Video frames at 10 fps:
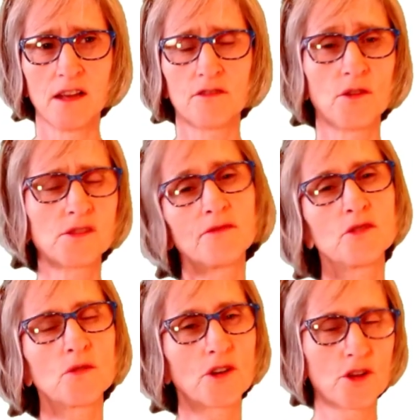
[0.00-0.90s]
Those of
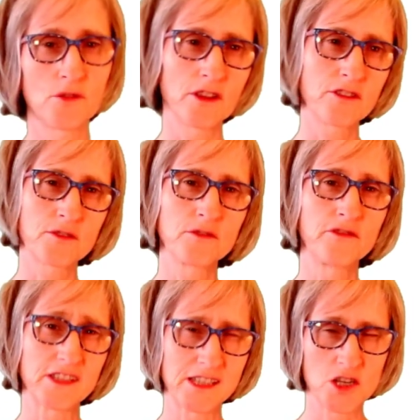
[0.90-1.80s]
you who are going through
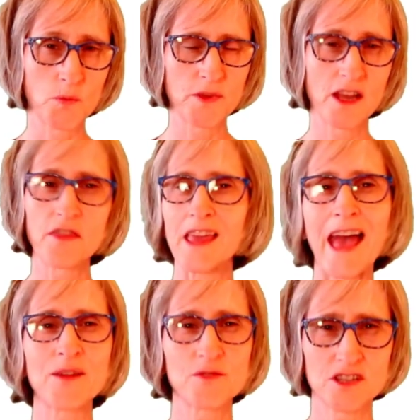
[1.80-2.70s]
Vistopia, the
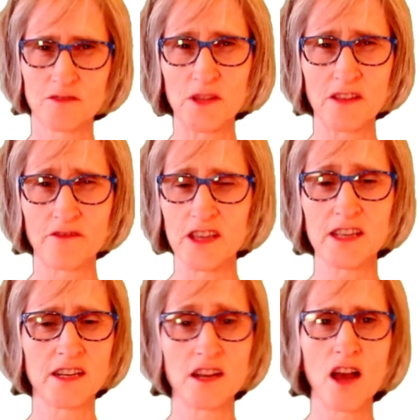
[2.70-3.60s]
anguish of being vegan
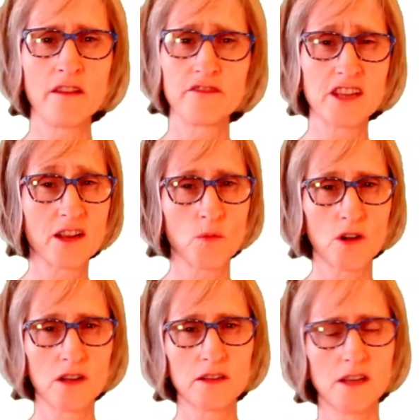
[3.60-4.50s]
in a non-vegan
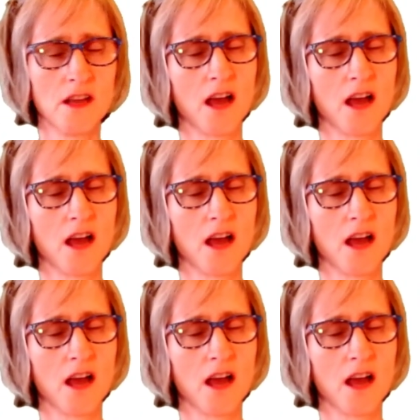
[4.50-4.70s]
world,